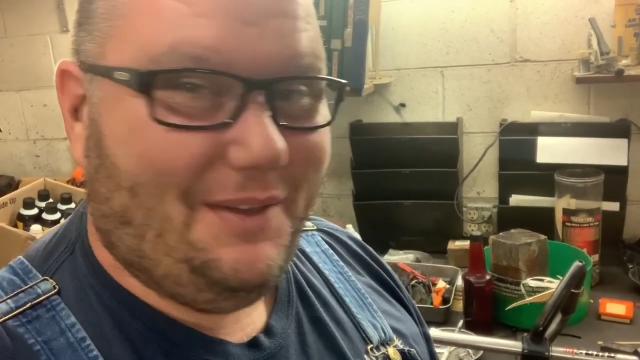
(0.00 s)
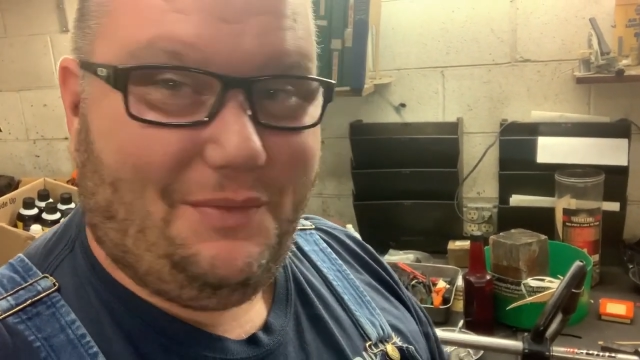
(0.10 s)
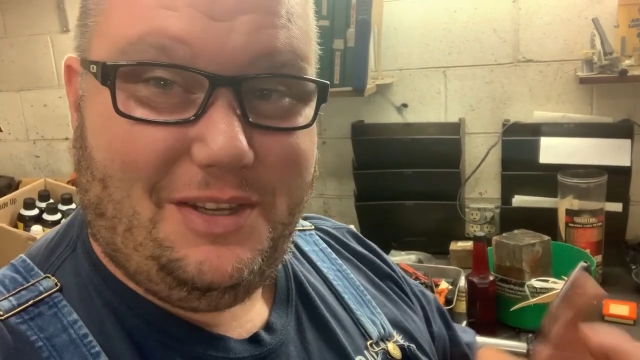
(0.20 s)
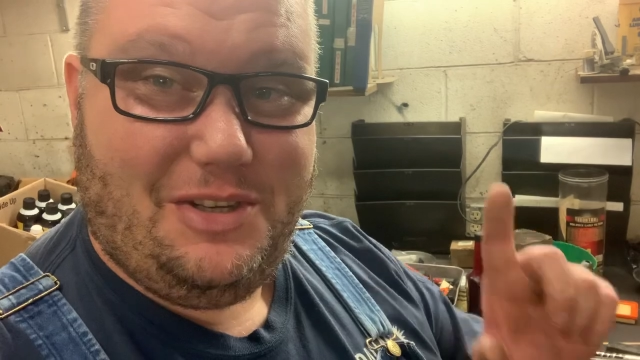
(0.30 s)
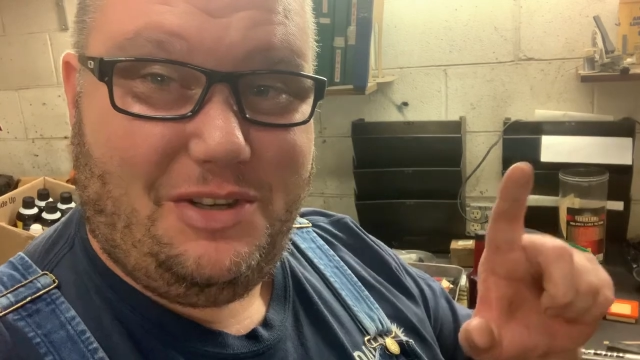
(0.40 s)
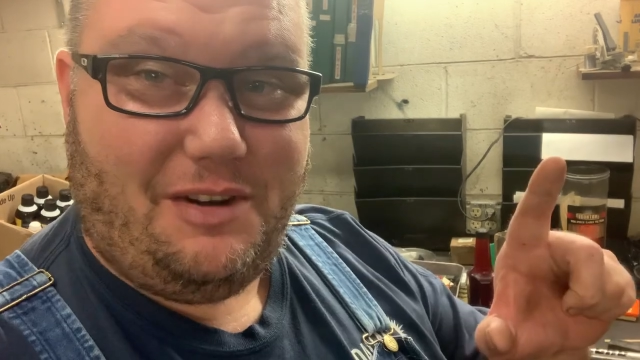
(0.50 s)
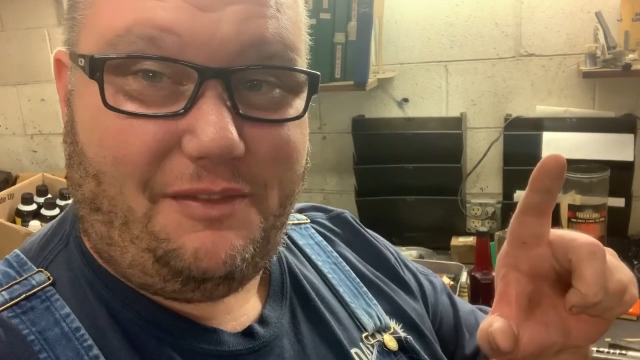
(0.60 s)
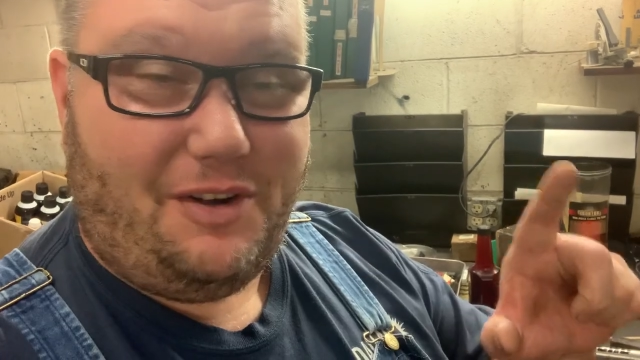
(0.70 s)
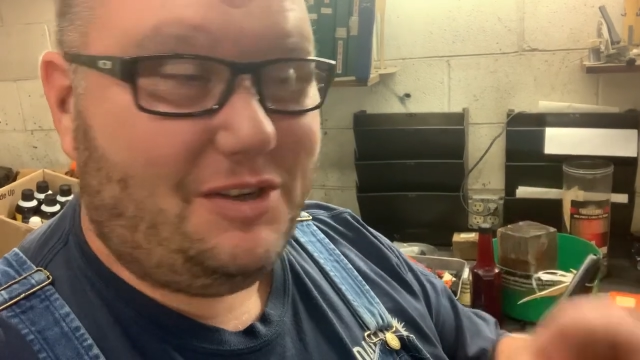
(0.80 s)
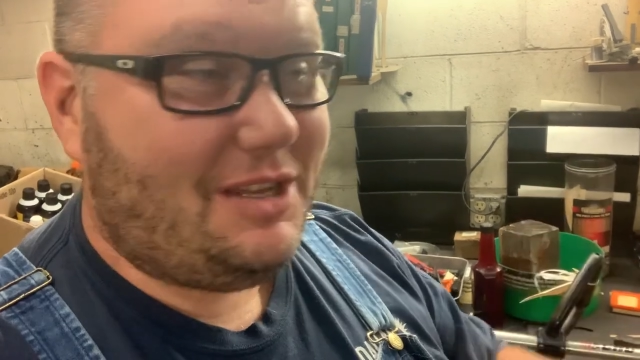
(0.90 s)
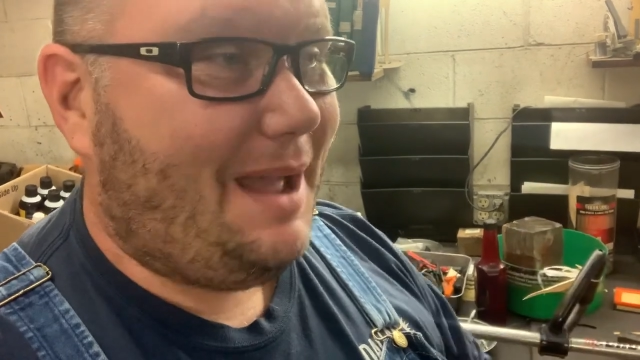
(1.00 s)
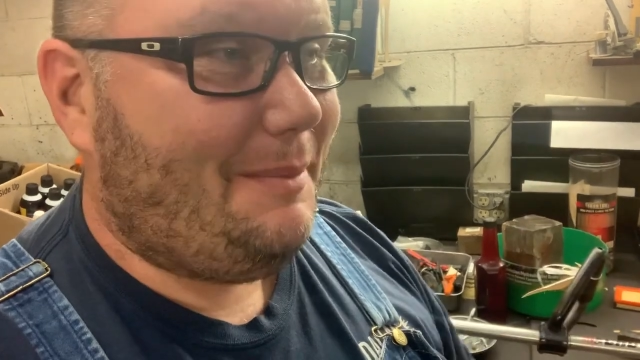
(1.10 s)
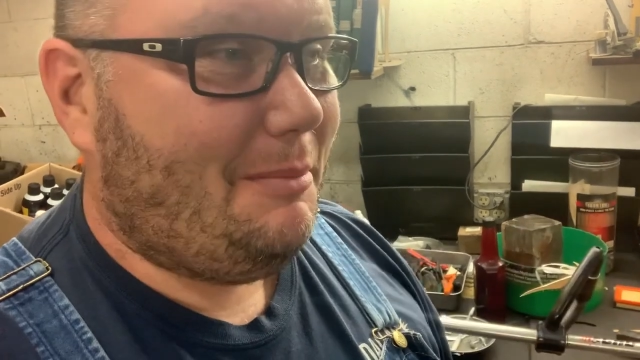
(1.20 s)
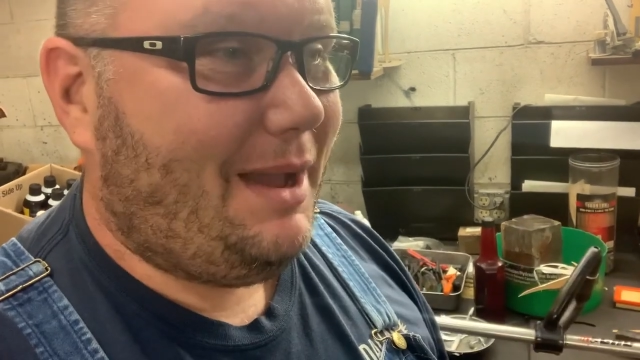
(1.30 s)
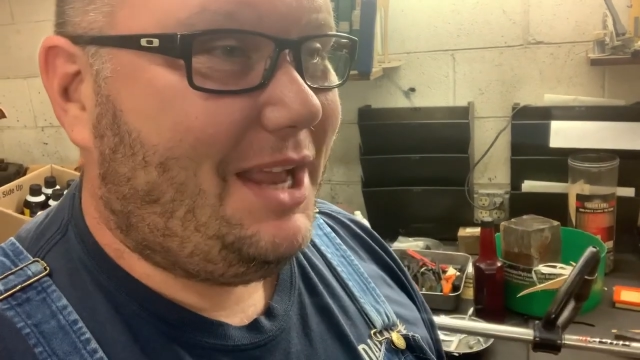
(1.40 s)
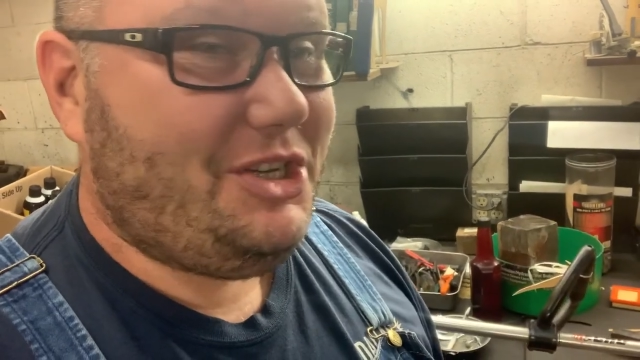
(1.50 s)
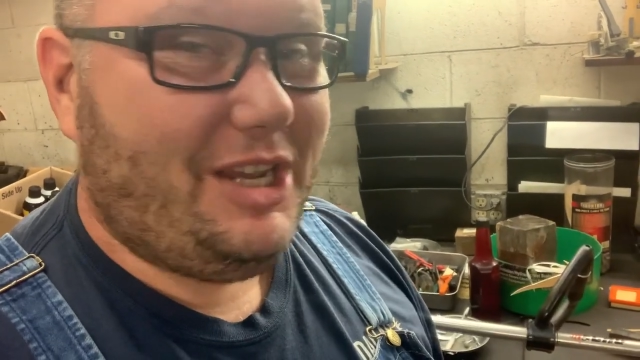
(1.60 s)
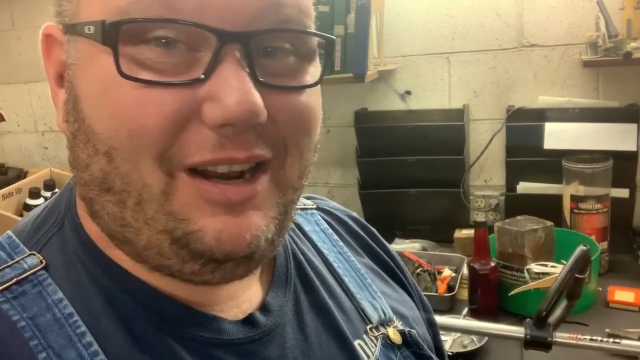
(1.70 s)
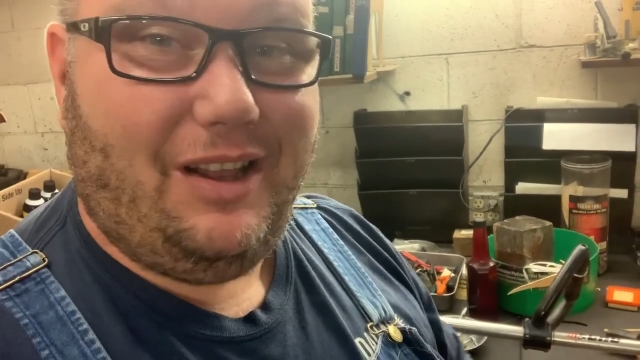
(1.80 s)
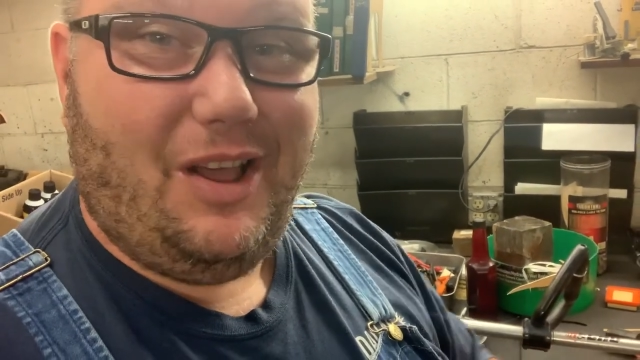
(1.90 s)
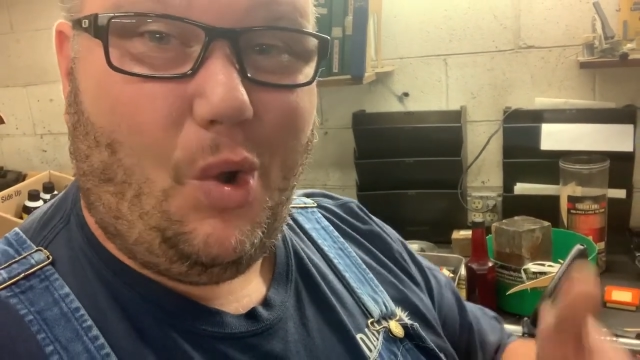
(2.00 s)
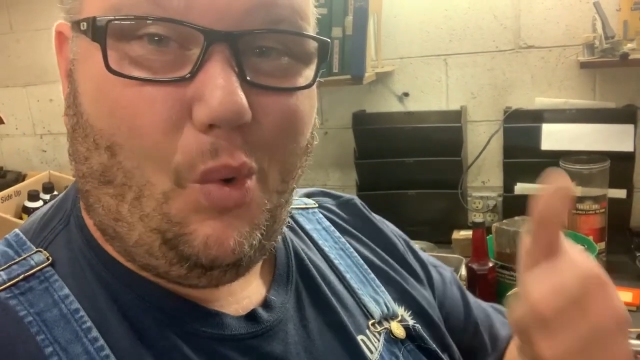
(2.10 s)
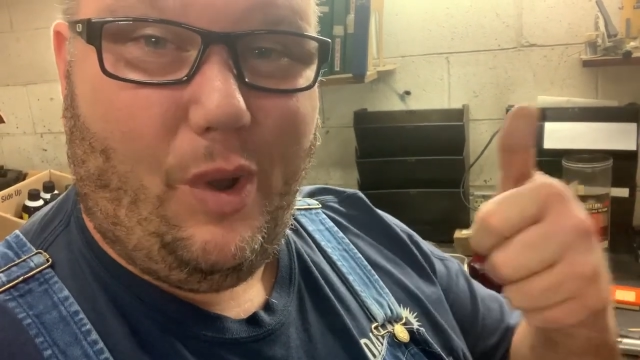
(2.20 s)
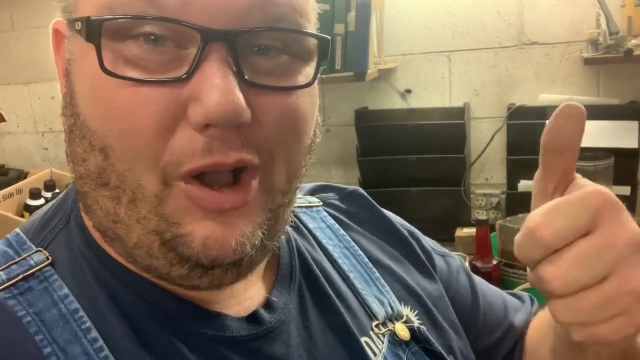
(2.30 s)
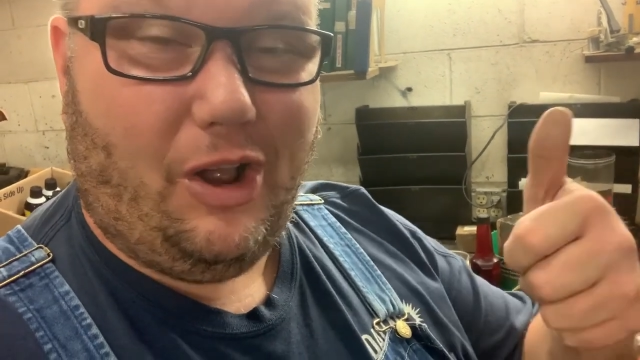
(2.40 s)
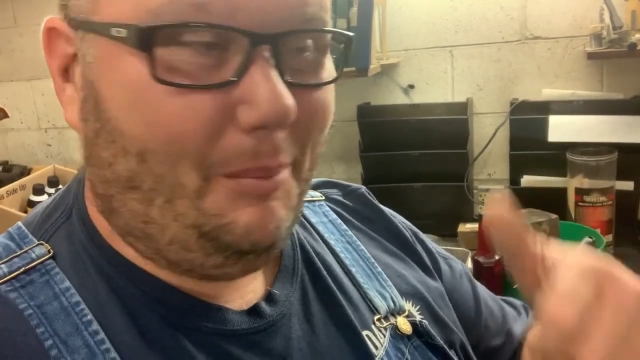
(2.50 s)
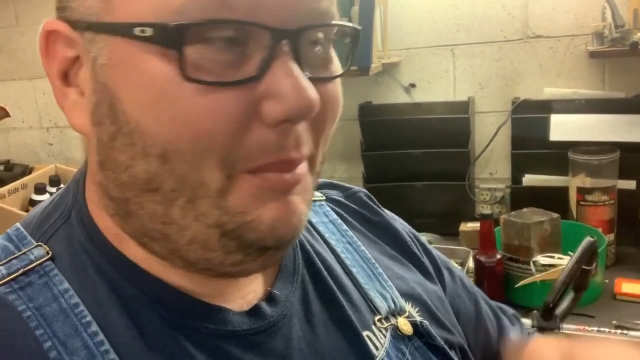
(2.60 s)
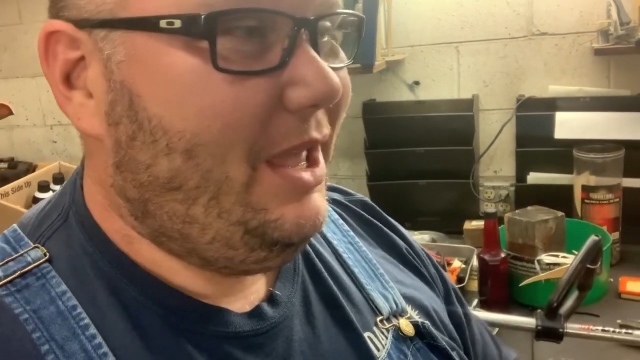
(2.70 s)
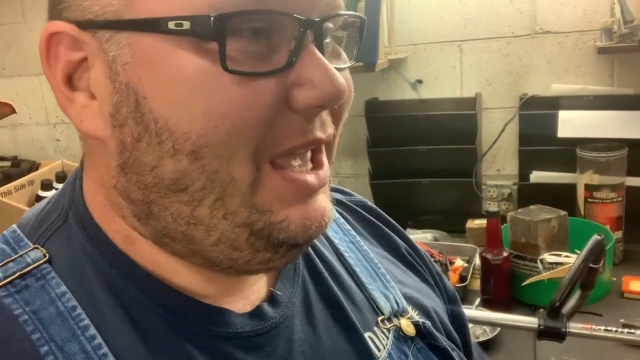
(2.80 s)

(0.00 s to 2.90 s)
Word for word: if this is your first time to my channel, welcome.